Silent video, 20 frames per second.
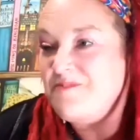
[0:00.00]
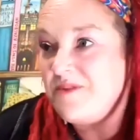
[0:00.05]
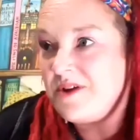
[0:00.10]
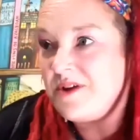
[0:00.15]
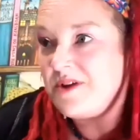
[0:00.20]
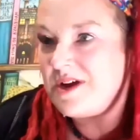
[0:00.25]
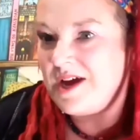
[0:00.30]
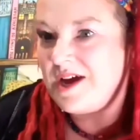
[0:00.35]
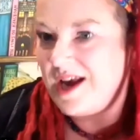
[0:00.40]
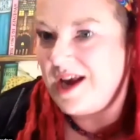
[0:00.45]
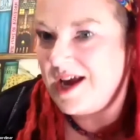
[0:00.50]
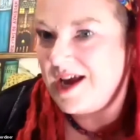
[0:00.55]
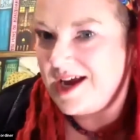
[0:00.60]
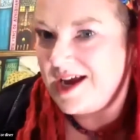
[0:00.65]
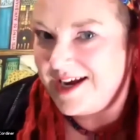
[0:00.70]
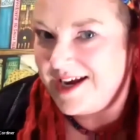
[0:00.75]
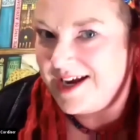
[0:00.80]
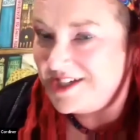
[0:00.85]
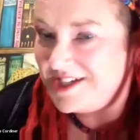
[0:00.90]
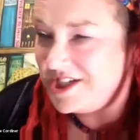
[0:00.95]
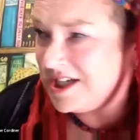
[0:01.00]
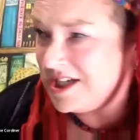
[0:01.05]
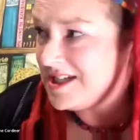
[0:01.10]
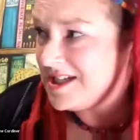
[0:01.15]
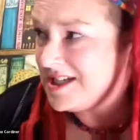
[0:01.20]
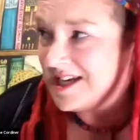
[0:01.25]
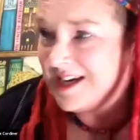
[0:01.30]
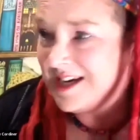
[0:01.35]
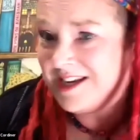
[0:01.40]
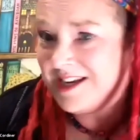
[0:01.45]
Can I share a
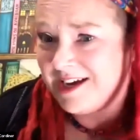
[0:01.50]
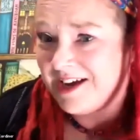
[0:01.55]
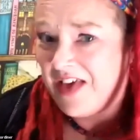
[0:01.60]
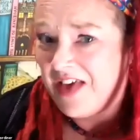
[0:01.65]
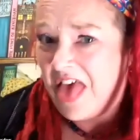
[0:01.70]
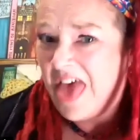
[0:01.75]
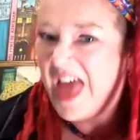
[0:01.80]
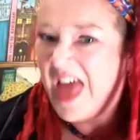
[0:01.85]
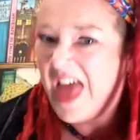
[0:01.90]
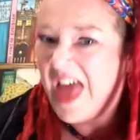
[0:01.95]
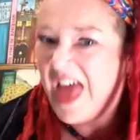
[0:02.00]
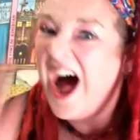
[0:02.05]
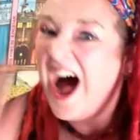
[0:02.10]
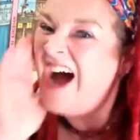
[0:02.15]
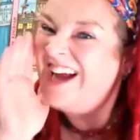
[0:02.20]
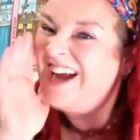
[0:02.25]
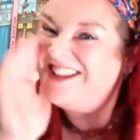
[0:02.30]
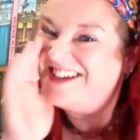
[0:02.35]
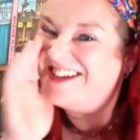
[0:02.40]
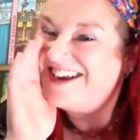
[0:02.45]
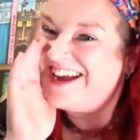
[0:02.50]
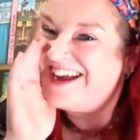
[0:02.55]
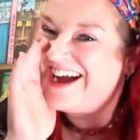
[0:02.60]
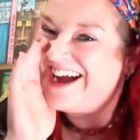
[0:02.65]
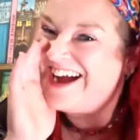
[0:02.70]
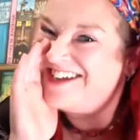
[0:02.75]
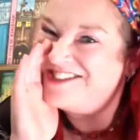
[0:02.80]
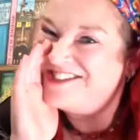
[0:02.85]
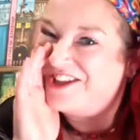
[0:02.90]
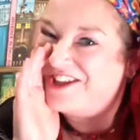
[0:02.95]
secret? Highland
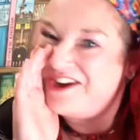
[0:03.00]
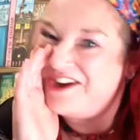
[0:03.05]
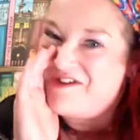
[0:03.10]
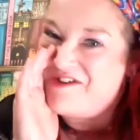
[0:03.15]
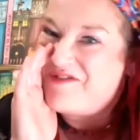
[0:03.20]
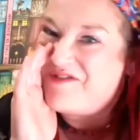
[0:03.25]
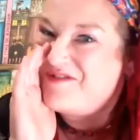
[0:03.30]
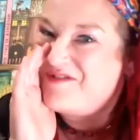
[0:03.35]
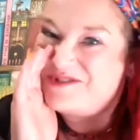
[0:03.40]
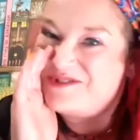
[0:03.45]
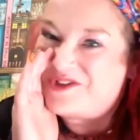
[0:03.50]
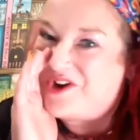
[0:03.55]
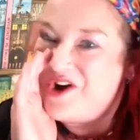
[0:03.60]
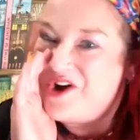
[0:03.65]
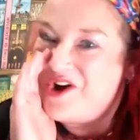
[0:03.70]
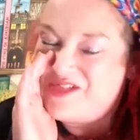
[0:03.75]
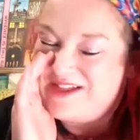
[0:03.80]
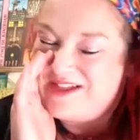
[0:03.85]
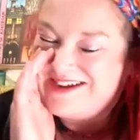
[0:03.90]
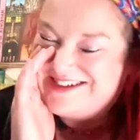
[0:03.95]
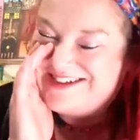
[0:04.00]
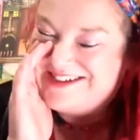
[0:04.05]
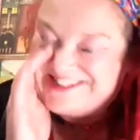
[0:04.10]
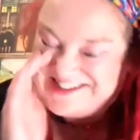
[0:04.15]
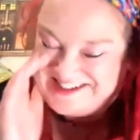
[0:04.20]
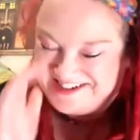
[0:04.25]
cattle aren't from Scotland.